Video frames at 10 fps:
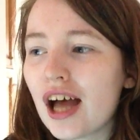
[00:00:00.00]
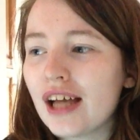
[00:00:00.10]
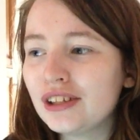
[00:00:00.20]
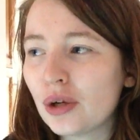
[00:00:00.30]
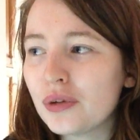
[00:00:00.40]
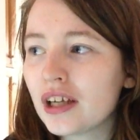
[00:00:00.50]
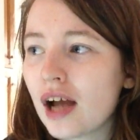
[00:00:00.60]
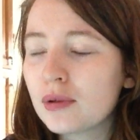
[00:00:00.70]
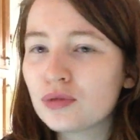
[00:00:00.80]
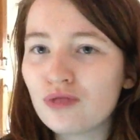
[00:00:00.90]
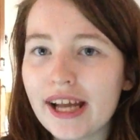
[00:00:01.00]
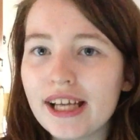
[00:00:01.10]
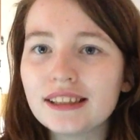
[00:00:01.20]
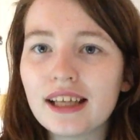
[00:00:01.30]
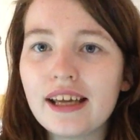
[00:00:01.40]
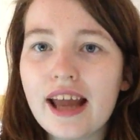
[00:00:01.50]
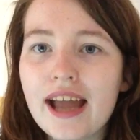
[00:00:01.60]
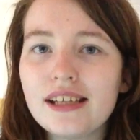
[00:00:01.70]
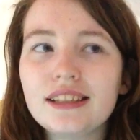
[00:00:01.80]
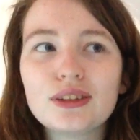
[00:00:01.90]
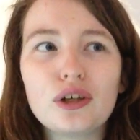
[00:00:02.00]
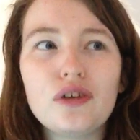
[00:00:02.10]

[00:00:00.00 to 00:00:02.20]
I don't think I was raised in a sort